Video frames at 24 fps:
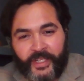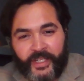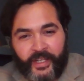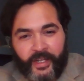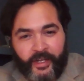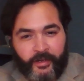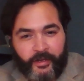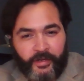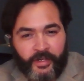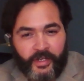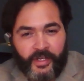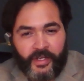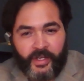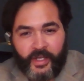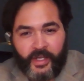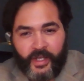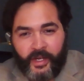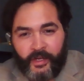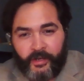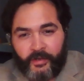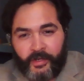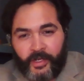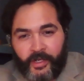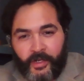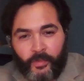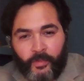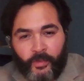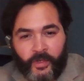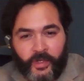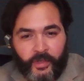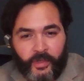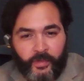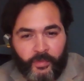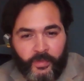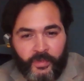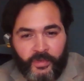area to area
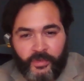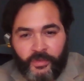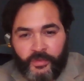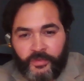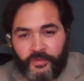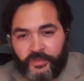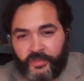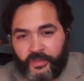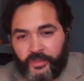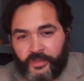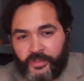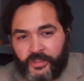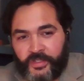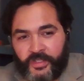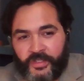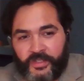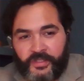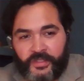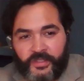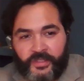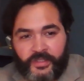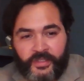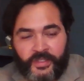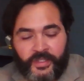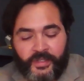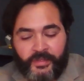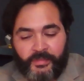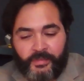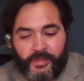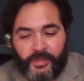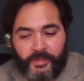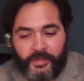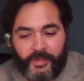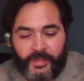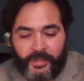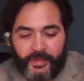working with new surgeons, and then
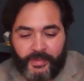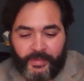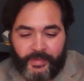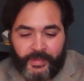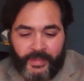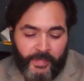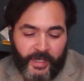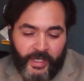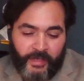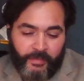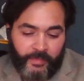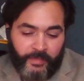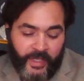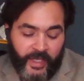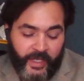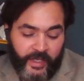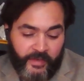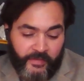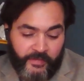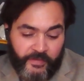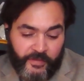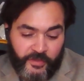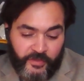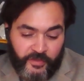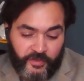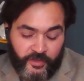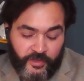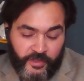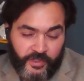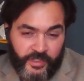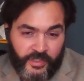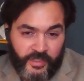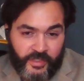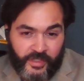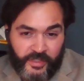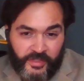I mean bottom line, if the
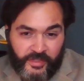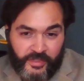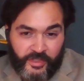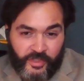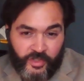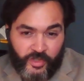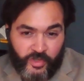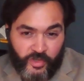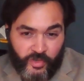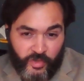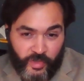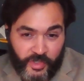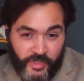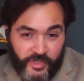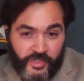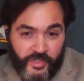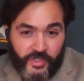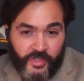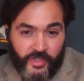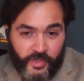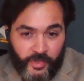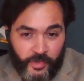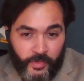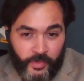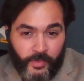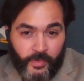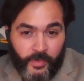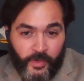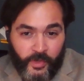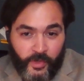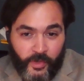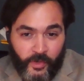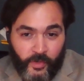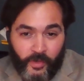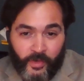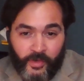surgeon doesn't trust you,
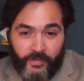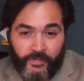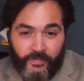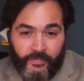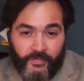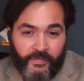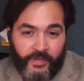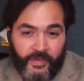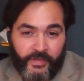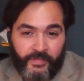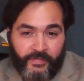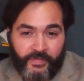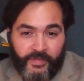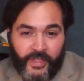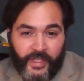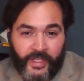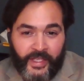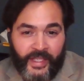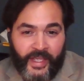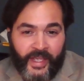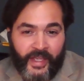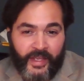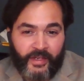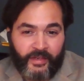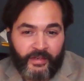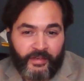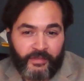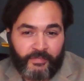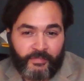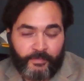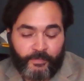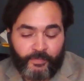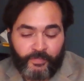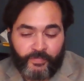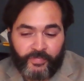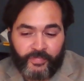or if they can't
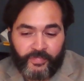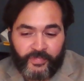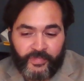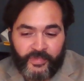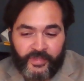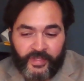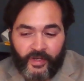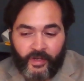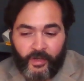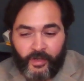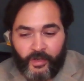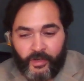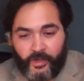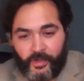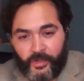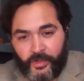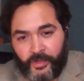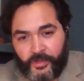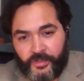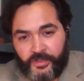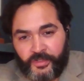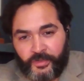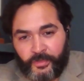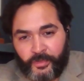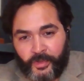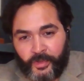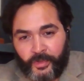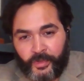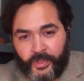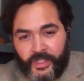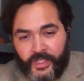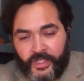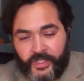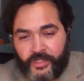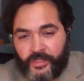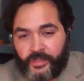tell when there's a real
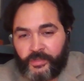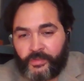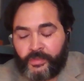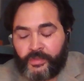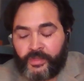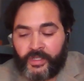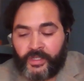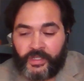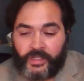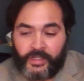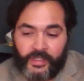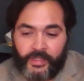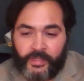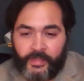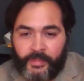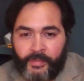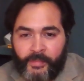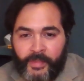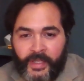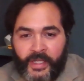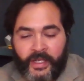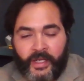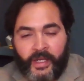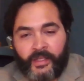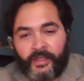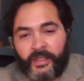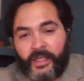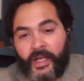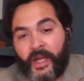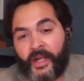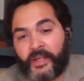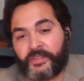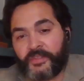issue, then it may not last.